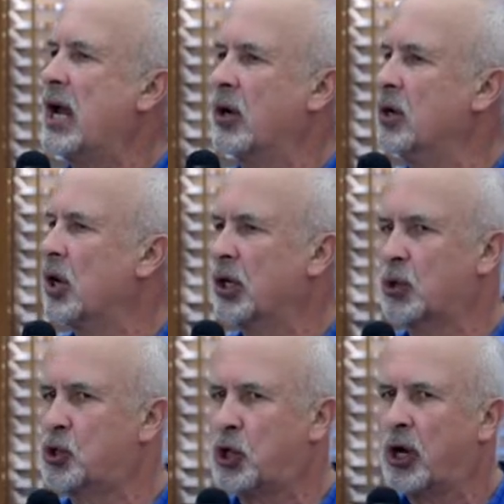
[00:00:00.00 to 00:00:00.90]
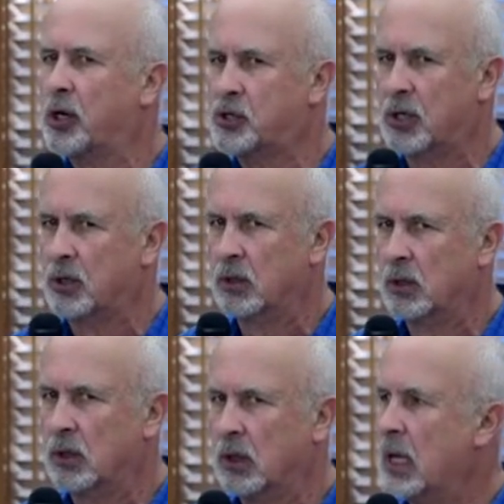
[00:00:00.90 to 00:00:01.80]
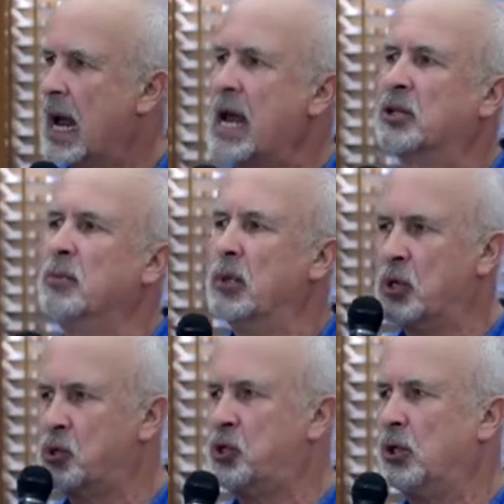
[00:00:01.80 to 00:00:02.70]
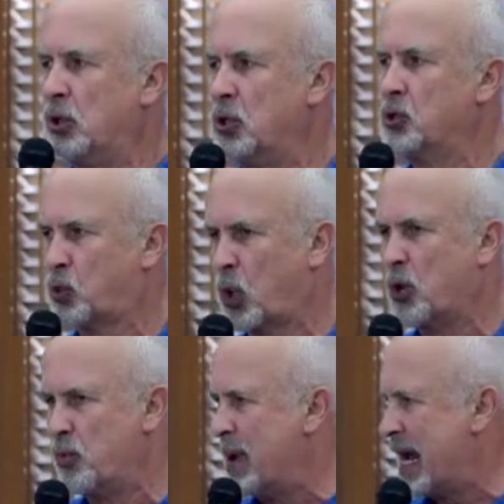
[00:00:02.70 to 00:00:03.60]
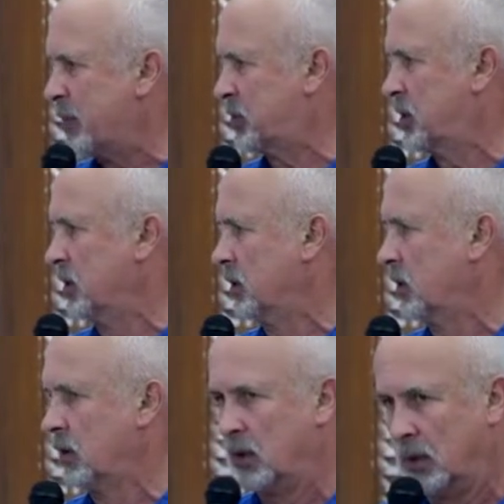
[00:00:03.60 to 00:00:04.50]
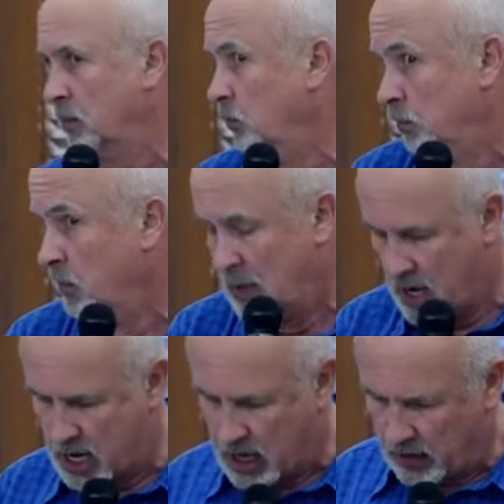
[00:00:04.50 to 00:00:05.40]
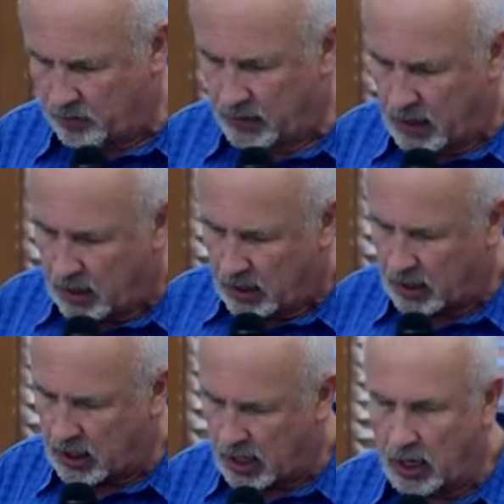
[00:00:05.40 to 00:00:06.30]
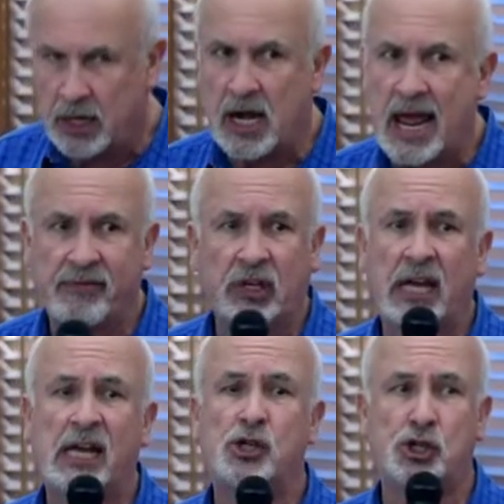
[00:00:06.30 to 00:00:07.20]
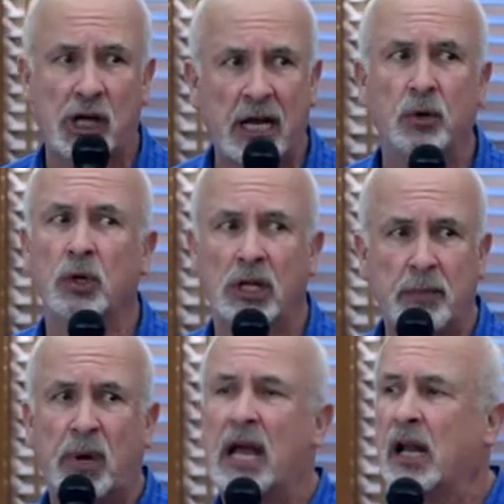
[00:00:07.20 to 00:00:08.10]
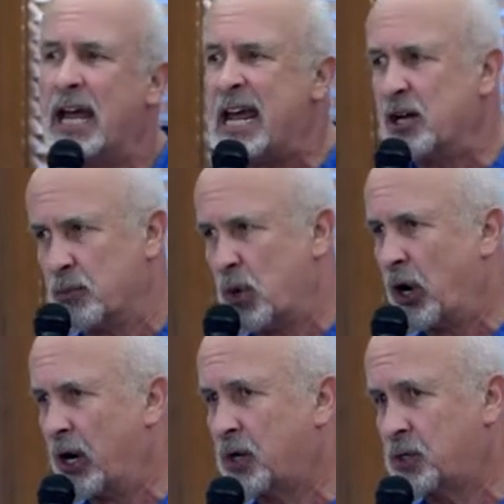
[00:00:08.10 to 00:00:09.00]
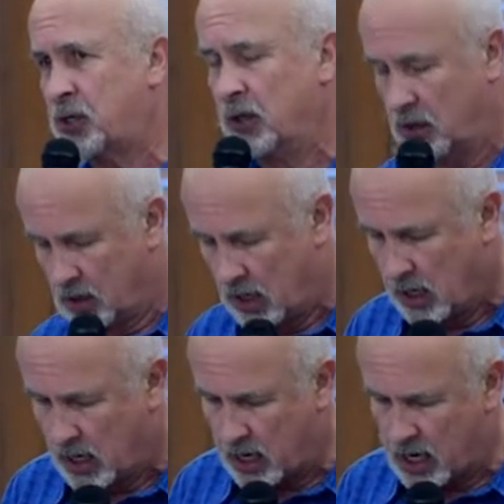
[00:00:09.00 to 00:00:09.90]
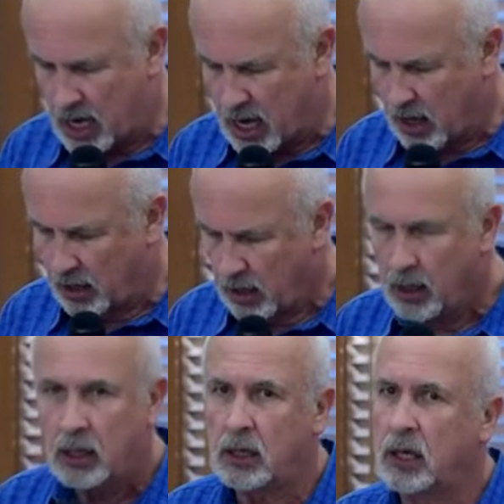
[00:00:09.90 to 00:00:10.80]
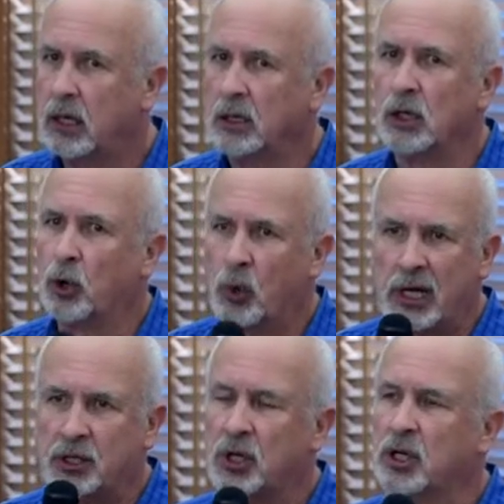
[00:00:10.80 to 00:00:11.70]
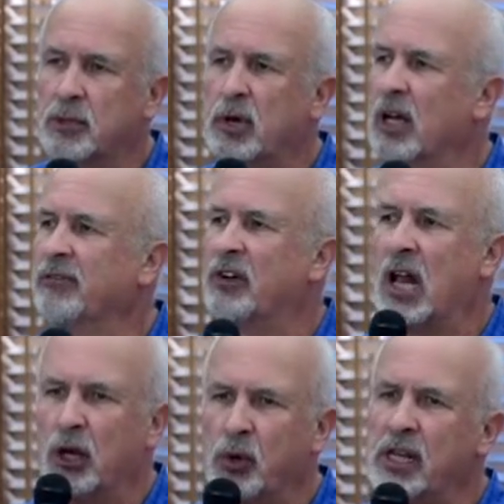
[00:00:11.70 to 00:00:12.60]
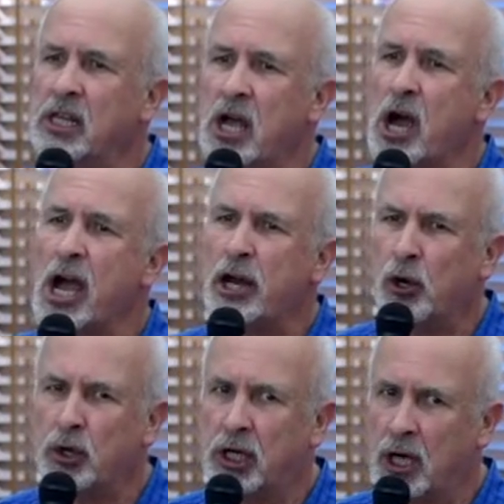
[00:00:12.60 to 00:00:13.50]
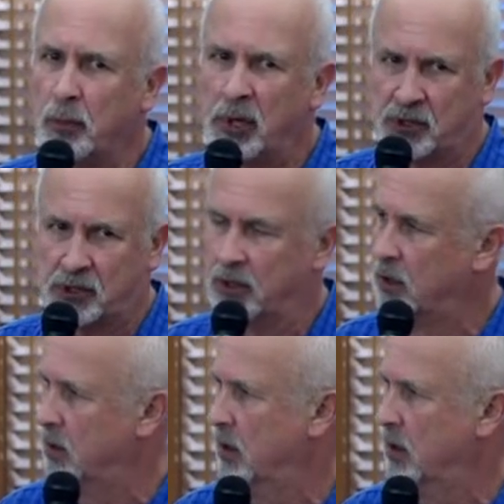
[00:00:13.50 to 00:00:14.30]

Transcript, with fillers: aeronautical charts. At the most, you use road maps. Uh, uh navigate generally by landmarks. Uh, you know, Red talked about following the iron compass,